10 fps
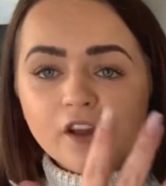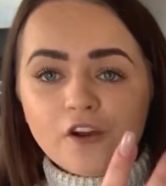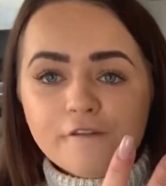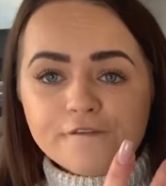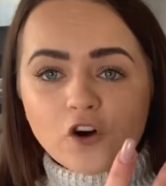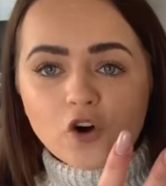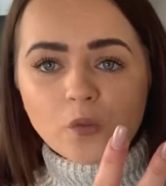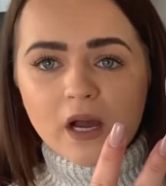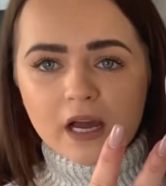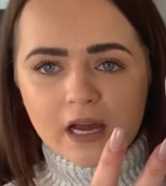Four
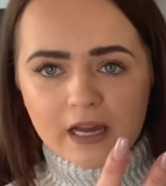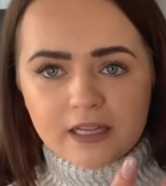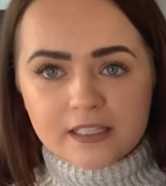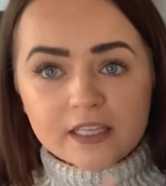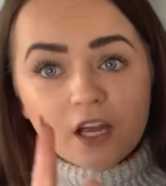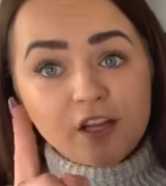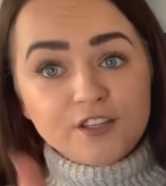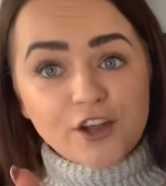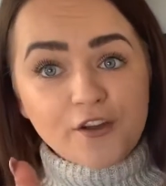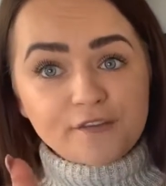words.
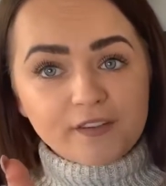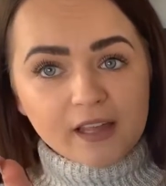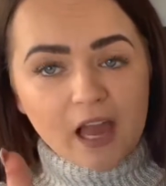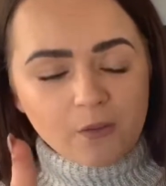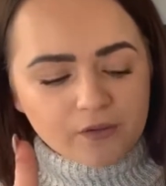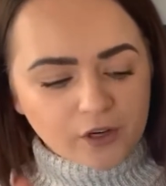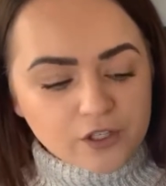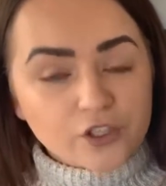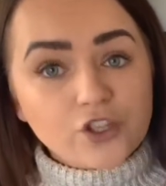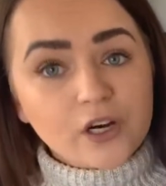Don't forget we've got
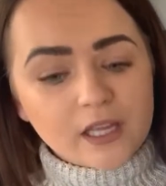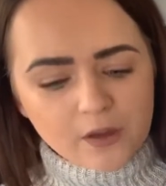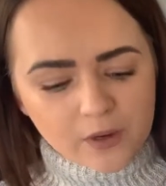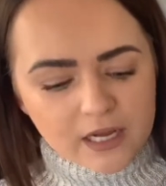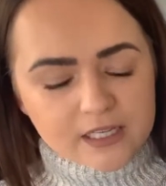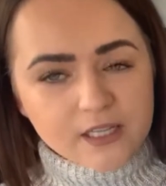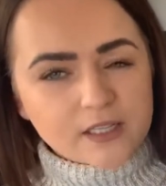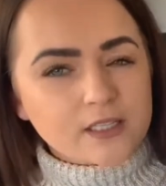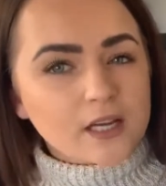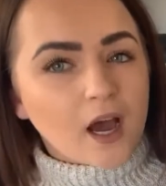a tricky word at the
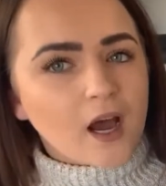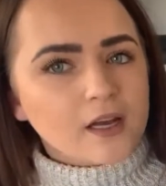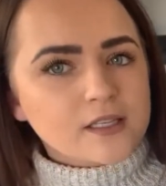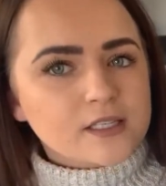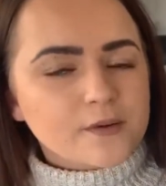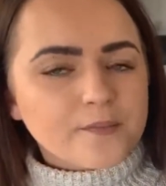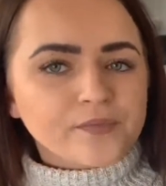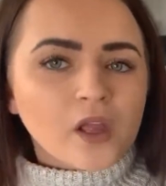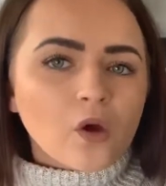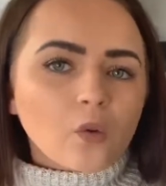start.
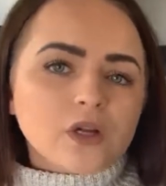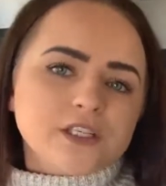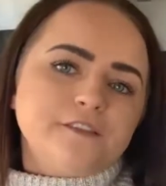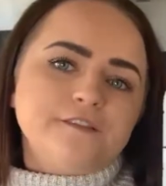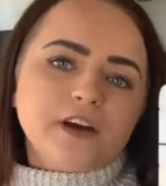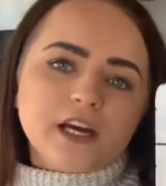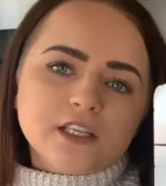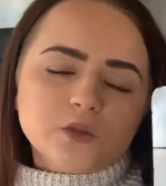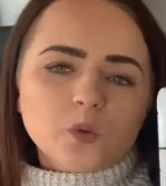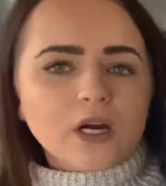What's the
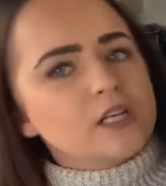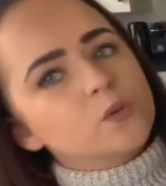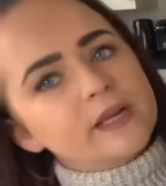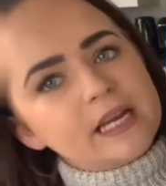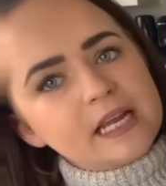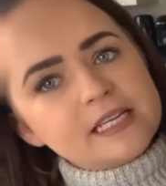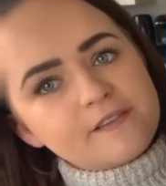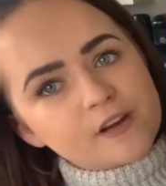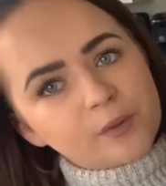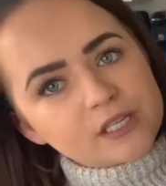first word we need,
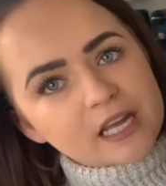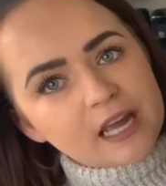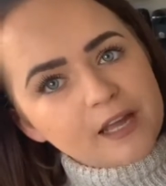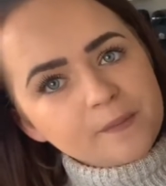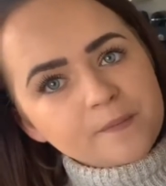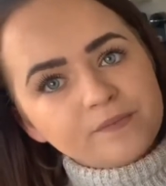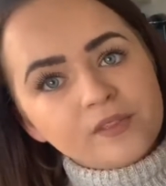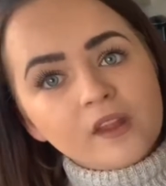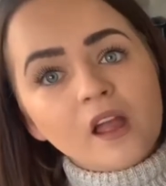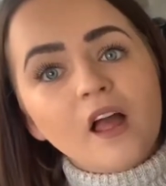everybody?
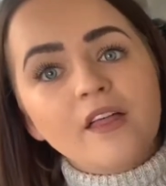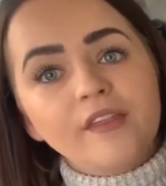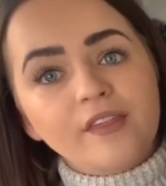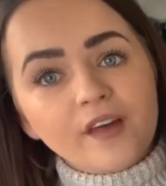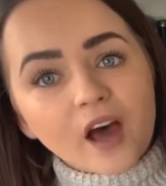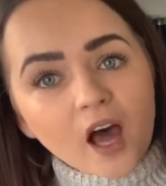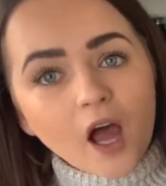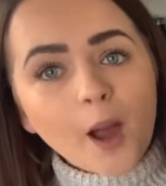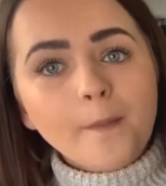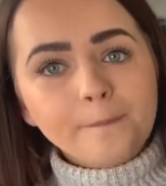
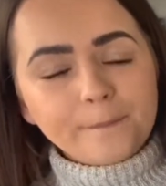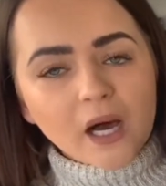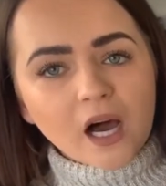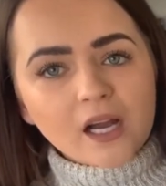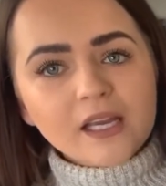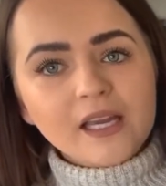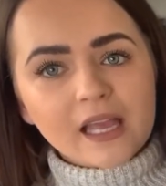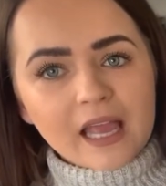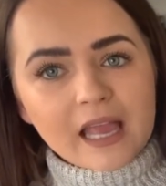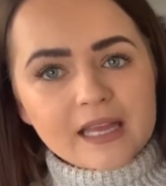The mug
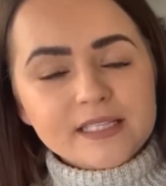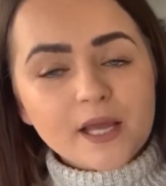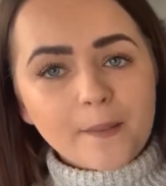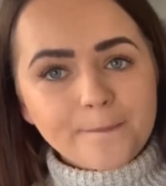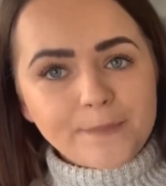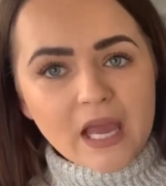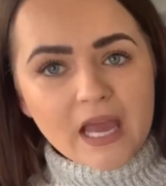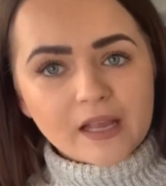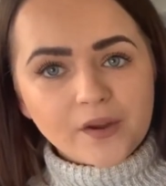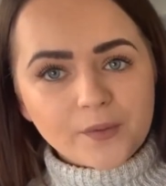is big.